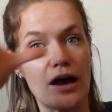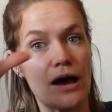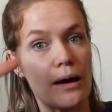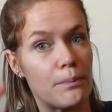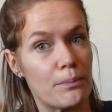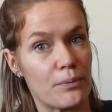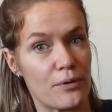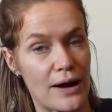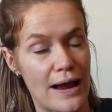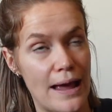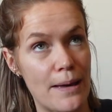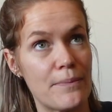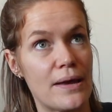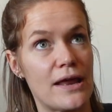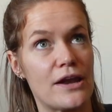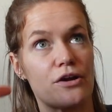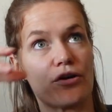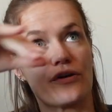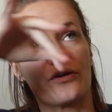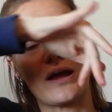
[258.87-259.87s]
a pram
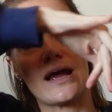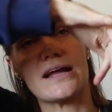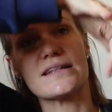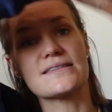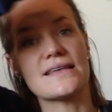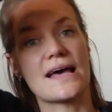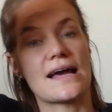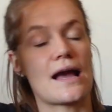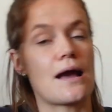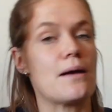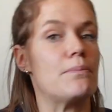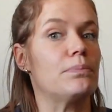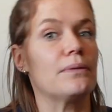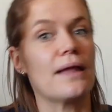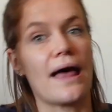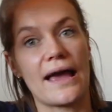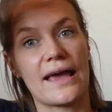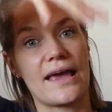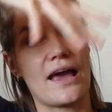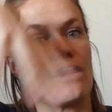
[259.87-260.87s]
and it creates like a
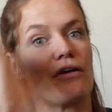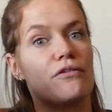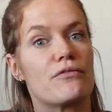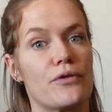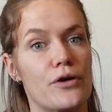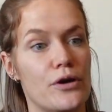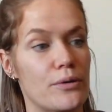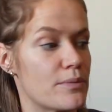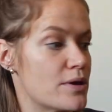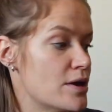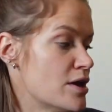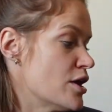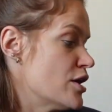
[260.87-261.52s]
blackout room.